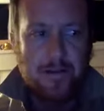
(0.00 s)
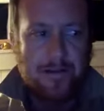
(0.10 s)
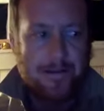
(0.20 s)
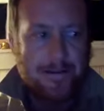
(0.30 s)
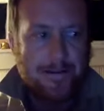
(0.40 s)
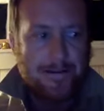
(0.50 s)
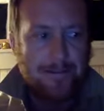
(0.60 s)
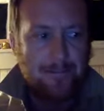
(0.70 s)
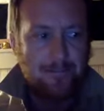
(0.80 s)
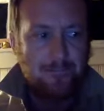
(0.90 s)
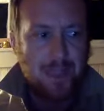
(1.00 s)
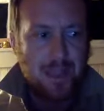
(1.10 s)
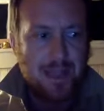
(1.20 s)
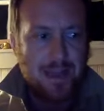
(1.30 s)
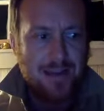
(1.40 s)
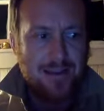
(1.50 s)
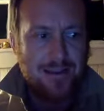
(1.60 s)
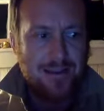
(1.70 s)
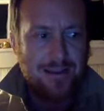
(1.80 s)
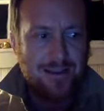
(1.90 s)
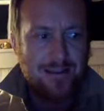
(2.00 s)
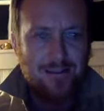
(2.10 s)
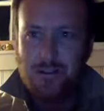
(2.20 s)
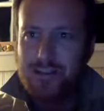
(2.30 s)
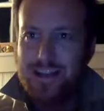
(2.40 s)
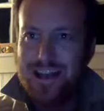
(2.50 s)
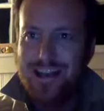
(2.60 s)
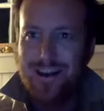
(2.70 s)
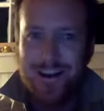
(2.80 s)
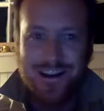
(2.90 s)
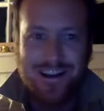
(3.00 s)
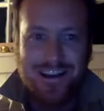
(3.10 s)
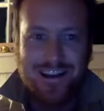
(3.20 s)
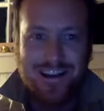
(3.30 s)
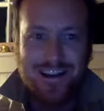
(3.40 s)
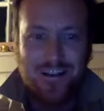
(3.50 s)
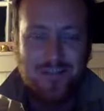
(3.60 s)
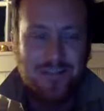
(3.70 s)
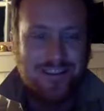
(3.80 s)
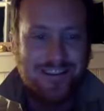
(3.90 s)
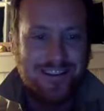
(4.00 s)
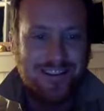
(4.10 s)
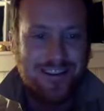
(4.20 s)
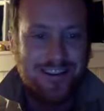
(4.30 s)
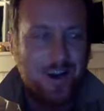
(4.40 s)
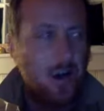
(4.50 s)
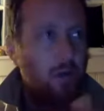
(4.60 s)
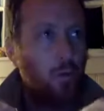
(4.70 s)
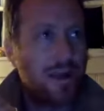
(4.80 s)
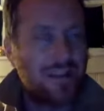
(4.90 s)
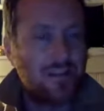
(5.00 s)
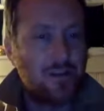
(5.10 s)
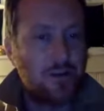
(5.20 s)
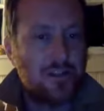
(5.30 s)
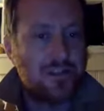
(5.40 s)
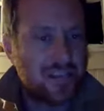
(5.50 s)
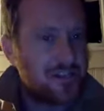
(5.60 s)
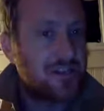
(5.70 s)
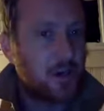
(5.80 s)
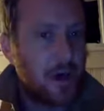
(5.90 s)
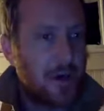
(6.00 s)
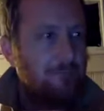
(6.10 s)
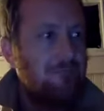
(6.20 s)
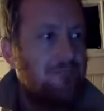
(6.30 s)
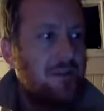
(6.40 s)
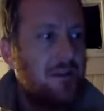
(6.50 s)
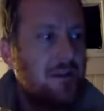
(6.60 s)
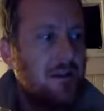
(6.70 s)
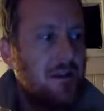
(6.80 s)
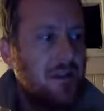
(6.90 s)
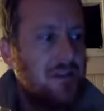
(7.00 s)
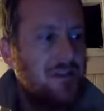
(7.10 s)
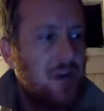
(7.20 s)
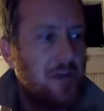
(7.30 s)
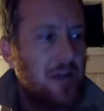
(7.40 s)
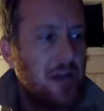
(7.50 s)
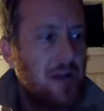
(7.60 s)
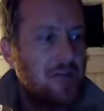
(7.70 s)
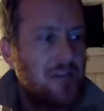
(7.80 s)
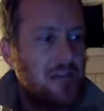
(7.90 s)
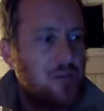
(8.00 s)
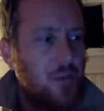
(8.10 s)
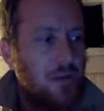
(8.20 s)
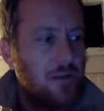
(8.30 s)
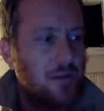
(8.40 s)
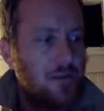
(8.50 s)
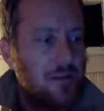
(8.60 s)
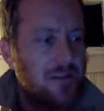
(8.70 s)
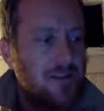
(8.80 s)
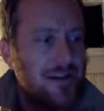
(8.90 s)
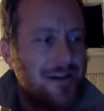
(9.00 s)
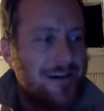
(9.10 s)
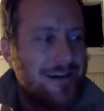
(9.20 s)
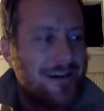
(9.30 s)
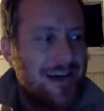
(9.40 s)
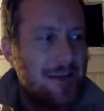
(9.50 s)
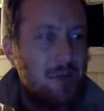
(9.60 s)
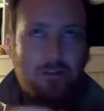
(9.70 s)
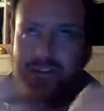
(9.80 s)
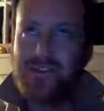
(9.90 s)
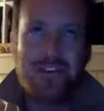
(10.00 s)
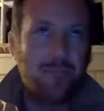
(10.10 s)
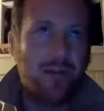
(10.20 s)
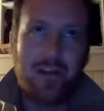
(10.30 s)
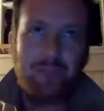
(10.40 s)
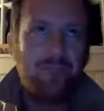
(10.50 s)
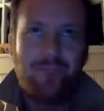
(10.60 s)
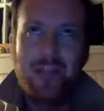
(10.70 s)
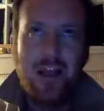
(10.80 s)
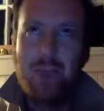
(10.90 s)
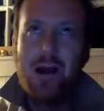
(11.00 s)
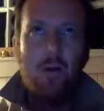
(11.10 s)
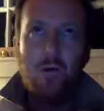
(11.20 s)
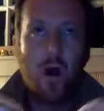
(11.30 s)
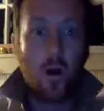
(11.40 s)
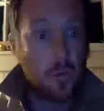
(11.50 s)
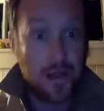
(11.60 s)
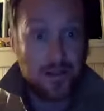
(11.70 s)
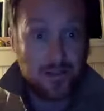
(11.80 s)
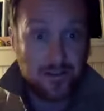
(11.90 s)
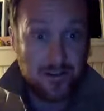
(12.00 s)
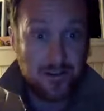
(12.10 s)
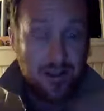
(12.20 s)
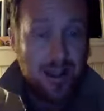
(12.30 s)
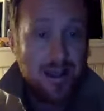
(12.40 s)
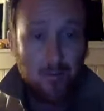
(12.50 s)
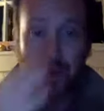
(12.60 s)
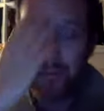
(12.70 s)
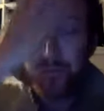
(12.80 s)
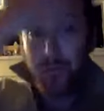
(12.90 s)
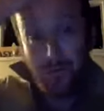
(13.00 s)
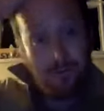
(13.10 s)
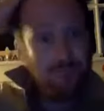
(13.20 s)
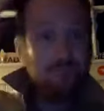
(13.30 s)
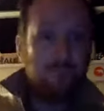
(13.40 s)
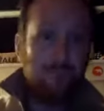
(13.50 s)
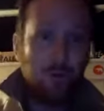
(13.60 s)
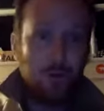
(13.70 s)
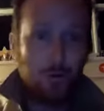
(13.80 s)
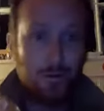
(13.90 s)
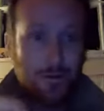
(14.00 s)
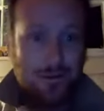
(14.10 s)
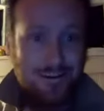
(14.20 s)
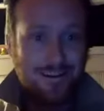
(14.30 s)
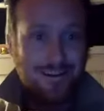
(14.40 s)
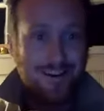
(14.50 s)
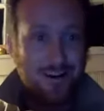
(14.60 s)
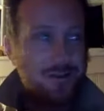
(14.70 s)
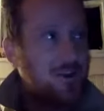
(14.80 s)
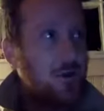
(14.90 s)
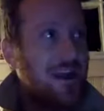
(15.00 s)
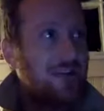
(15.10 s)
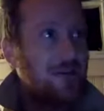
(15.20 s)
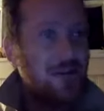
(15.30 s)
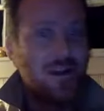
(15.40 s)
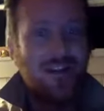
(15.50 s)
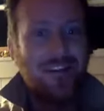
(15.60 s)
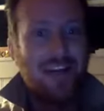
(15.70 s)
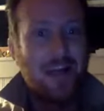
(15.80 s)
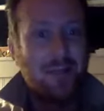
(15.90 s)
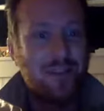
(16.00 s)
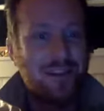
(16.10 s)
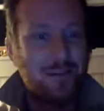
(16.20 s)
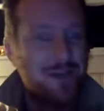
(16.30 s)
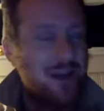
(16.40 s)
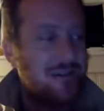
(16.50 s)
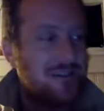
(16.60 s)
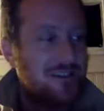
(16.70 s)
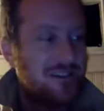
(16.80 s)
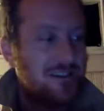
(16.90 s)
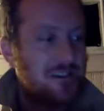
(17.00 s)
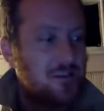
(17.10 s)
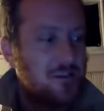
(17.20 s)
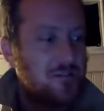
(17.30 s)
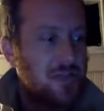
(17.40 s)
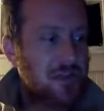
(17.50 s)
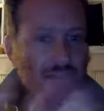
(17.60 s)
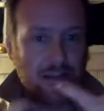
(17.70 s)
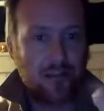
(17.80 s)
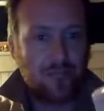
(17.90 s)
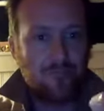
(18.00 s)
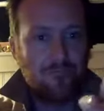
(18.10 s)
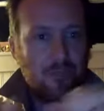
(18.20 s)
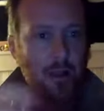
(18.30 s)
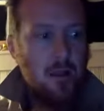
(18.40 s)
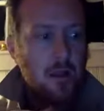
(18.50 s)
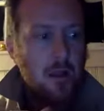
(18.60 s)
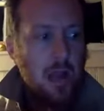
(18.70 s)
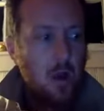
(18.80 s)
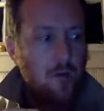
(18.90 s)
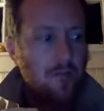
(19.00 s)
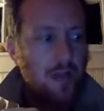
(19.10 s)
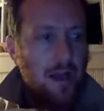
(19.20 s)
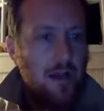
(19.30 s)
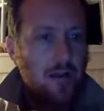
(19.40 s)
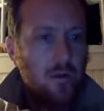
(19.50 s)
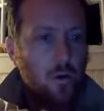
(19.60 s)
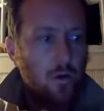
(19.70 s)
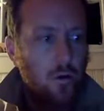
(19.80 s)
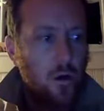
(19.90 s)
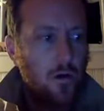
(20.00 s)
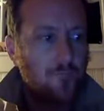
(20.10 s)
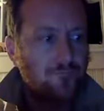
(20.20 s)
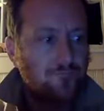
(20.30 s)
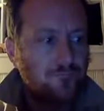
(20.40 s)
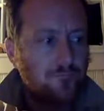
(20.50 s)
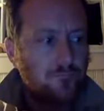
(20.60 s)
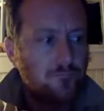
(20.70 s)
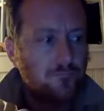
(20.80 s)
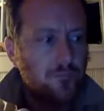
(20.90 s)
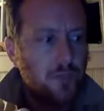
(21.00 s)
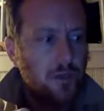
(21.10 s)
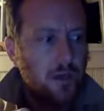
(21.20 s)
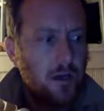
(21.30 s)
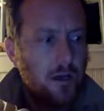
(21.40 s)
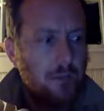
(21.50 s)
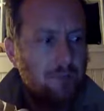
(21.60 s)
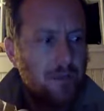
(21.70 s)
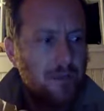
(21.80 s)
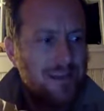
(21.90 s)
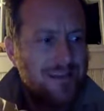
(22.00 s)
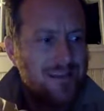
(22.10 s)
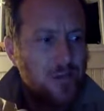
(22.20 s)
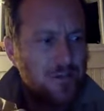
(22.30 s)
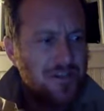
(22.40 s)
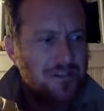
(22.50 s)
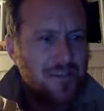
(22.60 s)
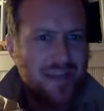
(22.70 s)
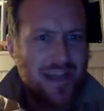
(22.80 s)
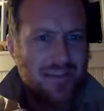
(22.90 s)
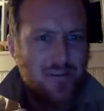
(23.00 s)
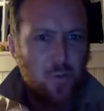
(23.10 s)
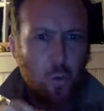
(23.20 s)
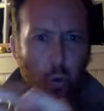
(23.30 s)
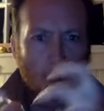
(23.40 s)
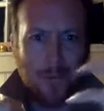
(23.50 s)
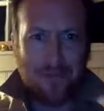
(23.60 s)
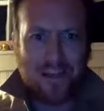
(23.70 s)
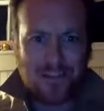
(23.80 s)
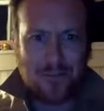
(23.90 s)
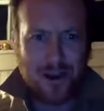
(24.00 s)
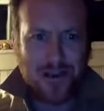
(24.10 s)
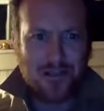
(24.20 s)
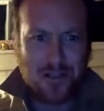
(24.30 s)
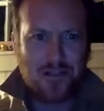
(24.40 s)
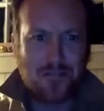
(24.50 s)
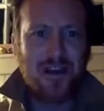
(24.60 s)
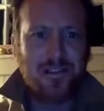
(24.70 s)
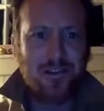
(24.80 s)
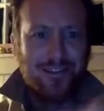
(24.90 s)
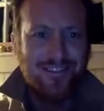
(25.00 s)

And so today on Elephant, on Waylon Lewis Instagram, Instagram.com/Waylon Lewis, I posted something about our rights and what people who are so angry with Colin Kaepernick about disrespecting our flag, quote unquote, don't seem to get is what makes America so special,